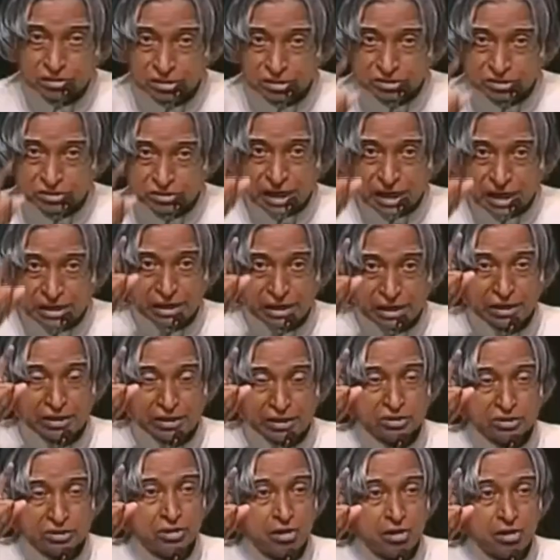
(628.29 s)
The
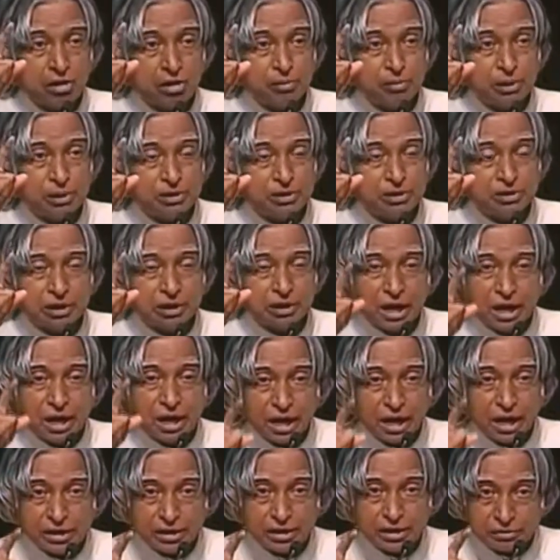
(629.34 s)
satellite is in the orbit,
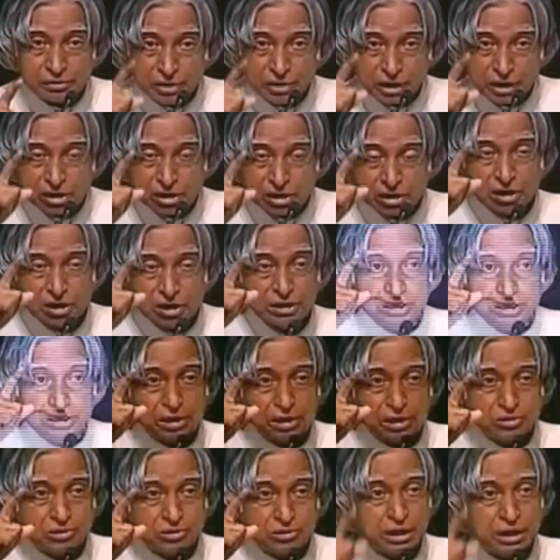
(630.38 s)
and we
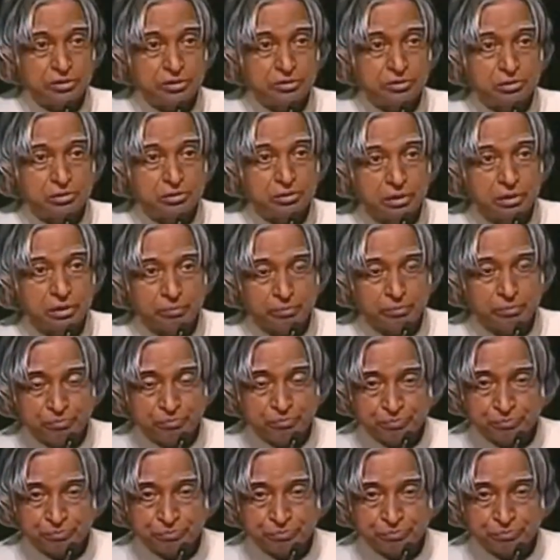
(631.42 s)
congratulate you. I told them.